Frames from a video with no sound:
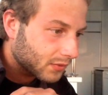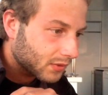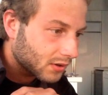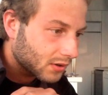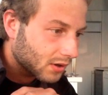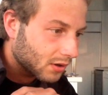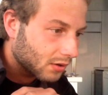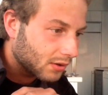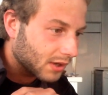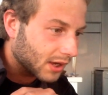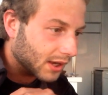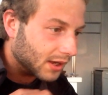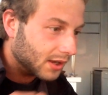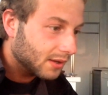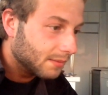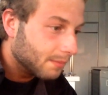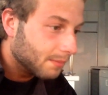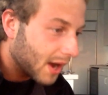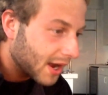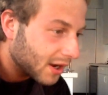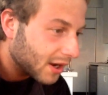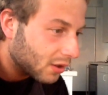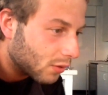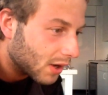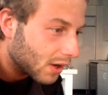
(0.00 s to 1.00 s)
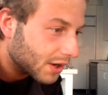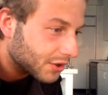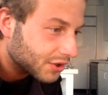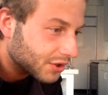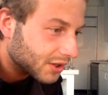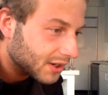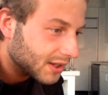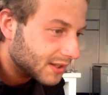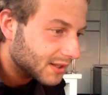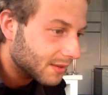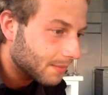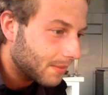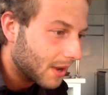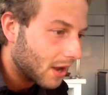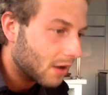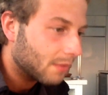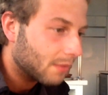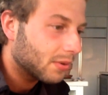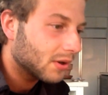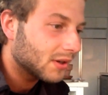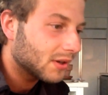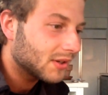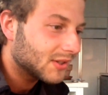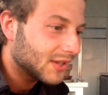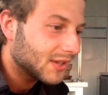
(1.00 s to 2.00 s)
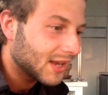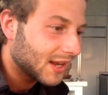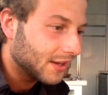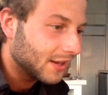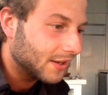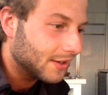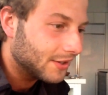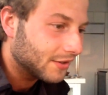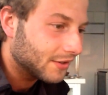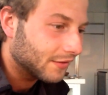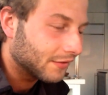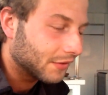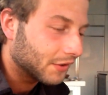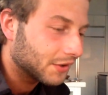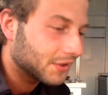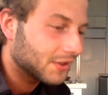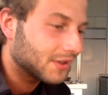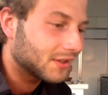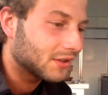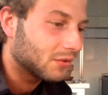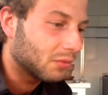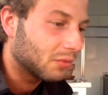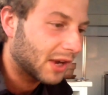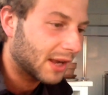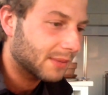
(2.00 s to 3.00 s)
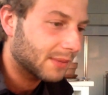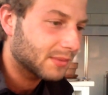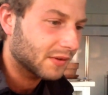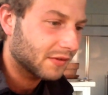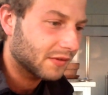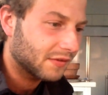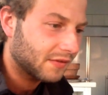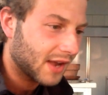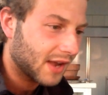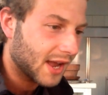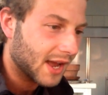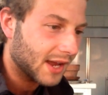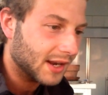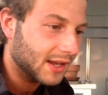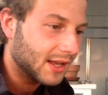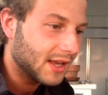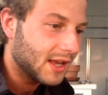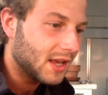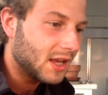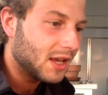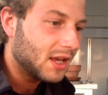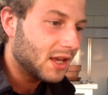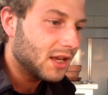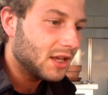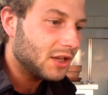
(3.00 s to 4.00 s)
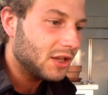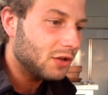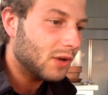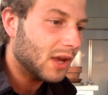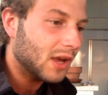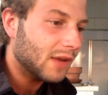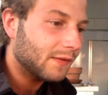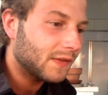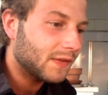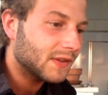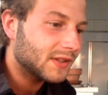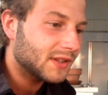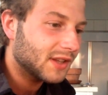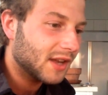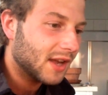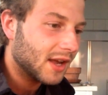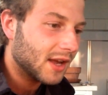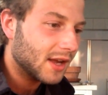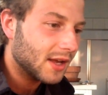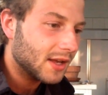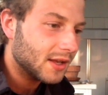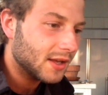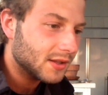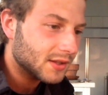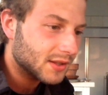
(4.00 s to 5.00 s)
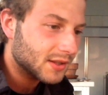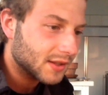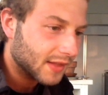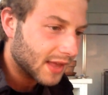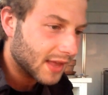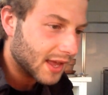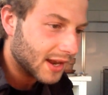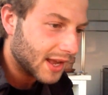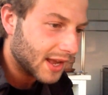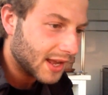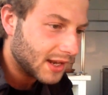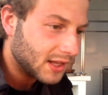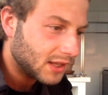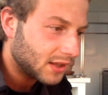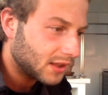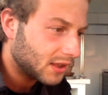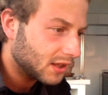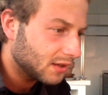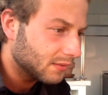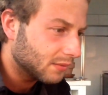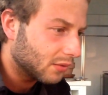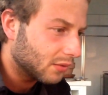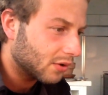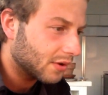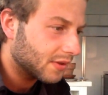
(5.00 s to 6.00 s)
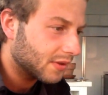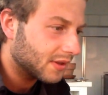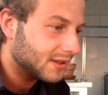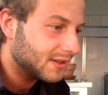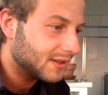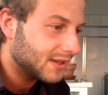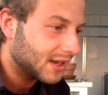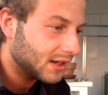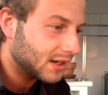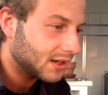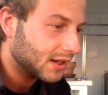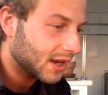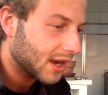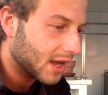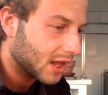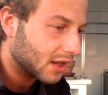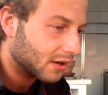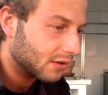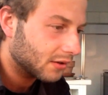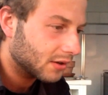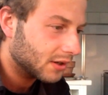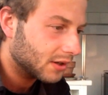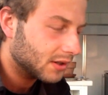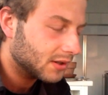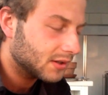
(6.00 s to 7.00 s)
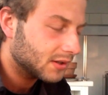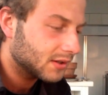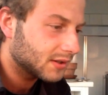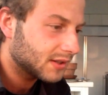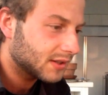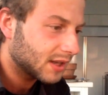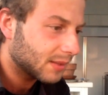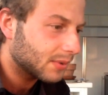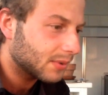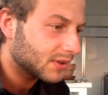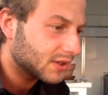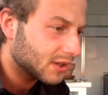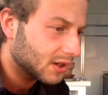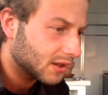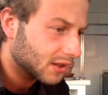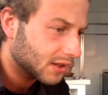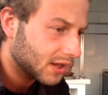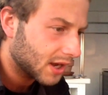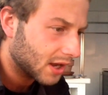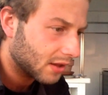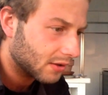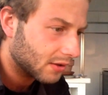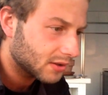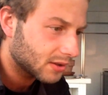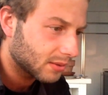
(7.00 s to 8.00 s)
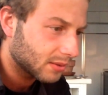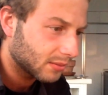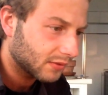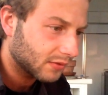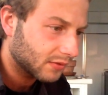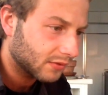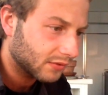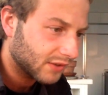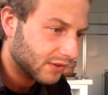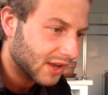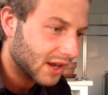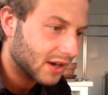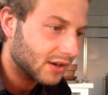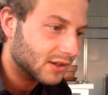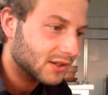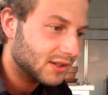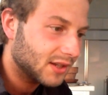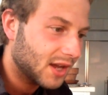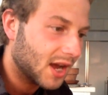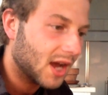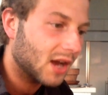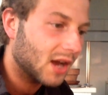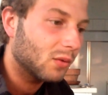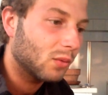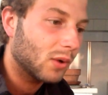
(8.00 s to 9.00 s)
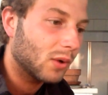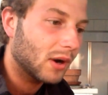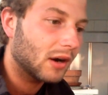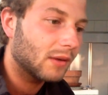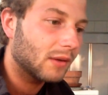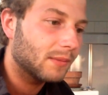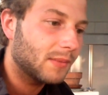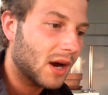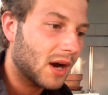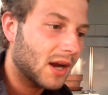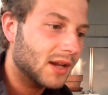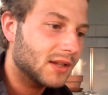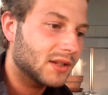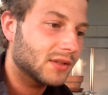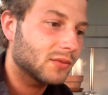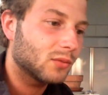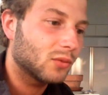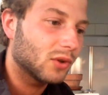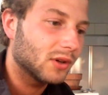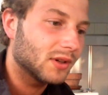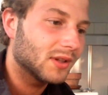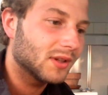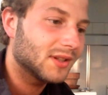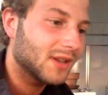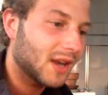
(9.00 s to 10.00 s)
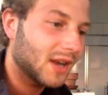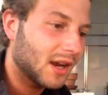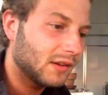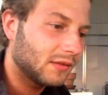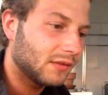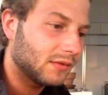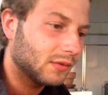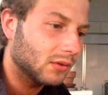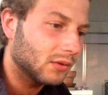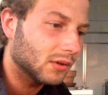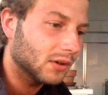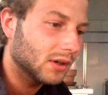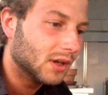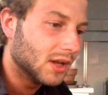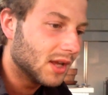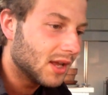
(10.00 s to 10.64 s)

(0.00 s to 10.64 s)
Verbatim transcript: Okay. My question is about percentage versus grams of fat. You emphasize that anything more than ten calories, ten percent of the calories coming from fat is not what our bodies were designed for.